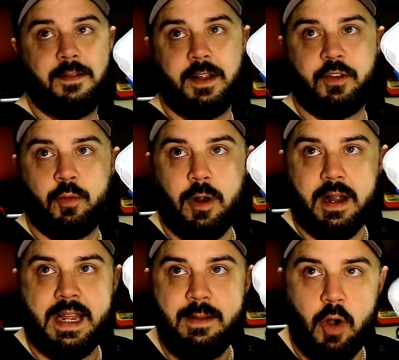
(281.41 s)
This is where I
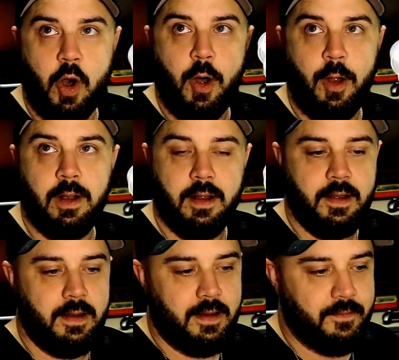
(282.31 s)
keep all
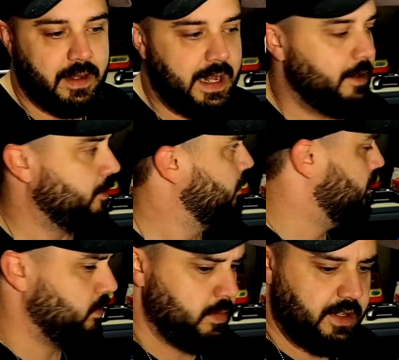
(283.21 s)
of the letter.
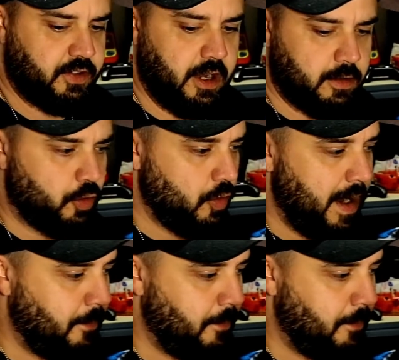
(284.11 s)
That scared the crap